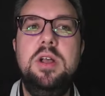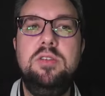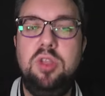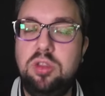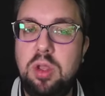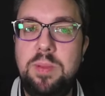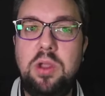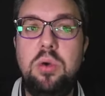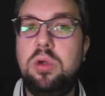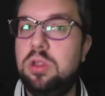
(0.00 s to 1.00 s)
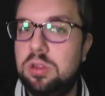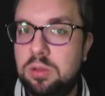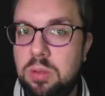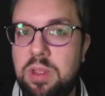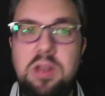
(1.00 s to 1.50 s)
So this could be cool,
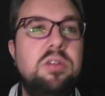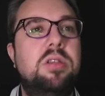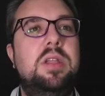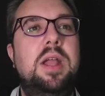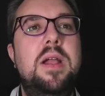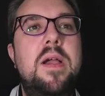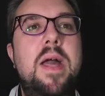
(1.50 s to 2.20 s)
could be interesting.